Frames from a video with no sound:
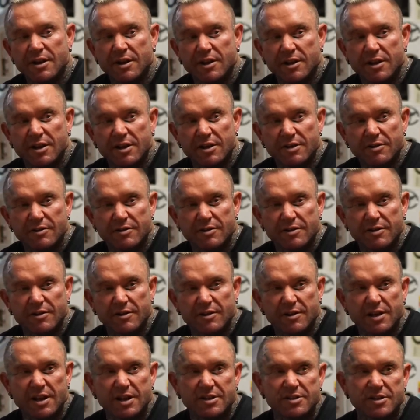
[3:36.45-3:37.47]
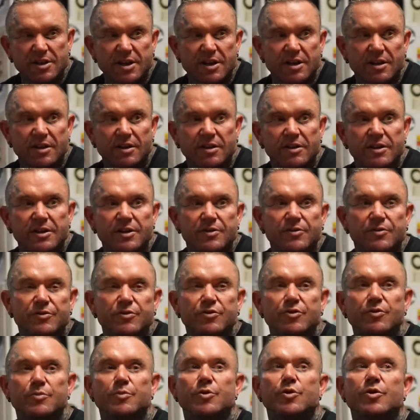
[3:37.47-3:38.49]
You know, as I get leaner and
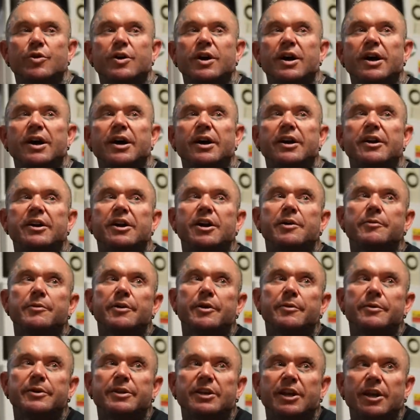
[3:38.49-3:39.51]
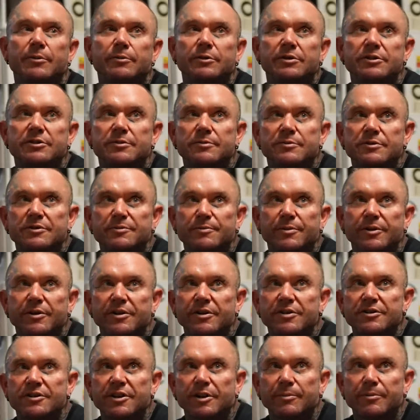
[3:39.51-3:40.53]
do more cardio, my metabolism
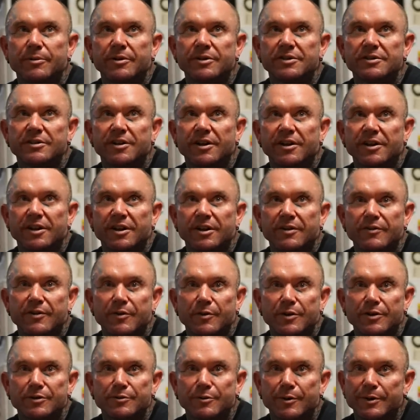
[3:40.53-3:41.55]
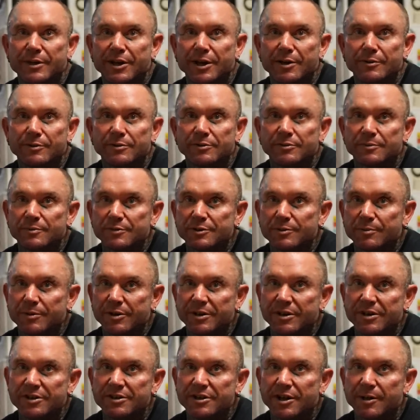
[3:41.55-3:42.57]
speeds up, and it's like anything. Once my metabolism
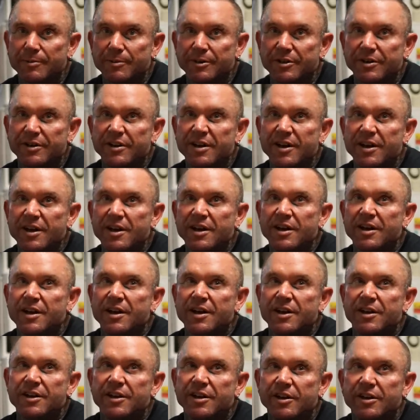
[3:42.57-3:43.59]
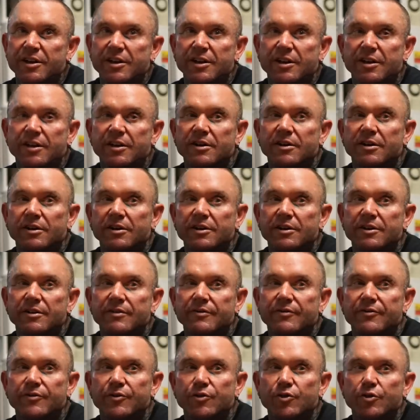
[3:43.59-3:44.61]
speeds up, and you're eating cleaner
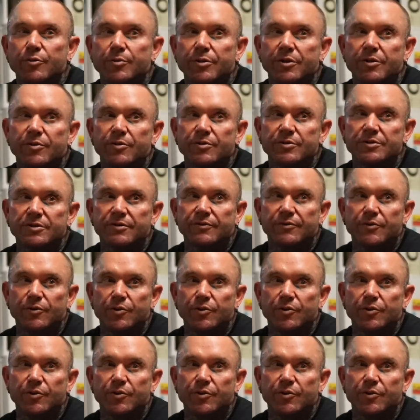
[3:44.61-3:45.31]
food because the yeah.